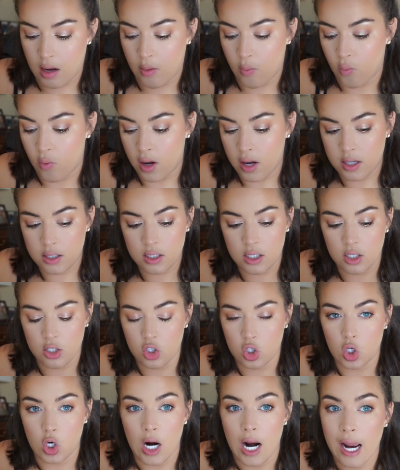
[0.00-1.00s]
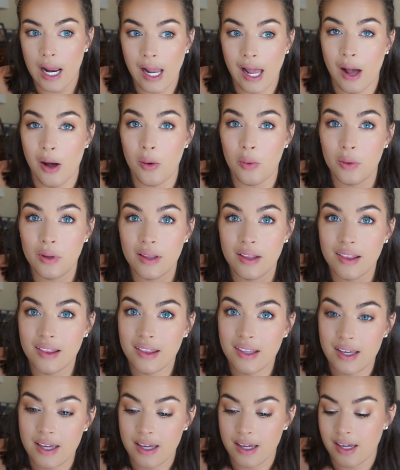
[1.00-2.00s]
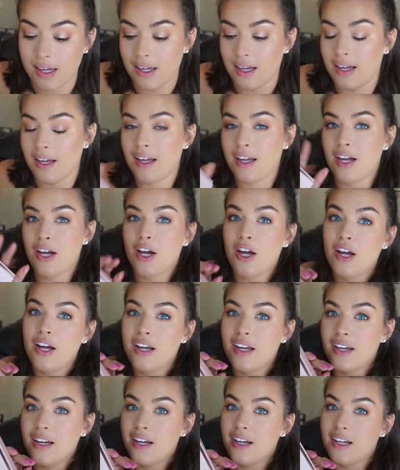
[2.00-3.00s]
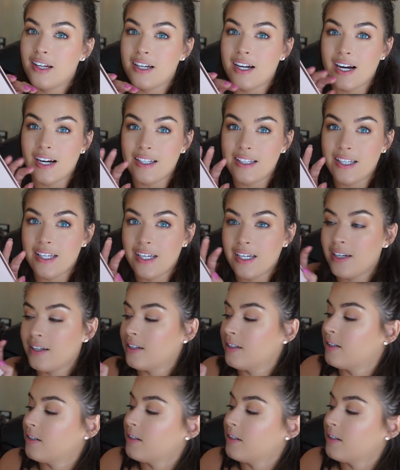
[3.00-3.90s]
I want to try out the Kylie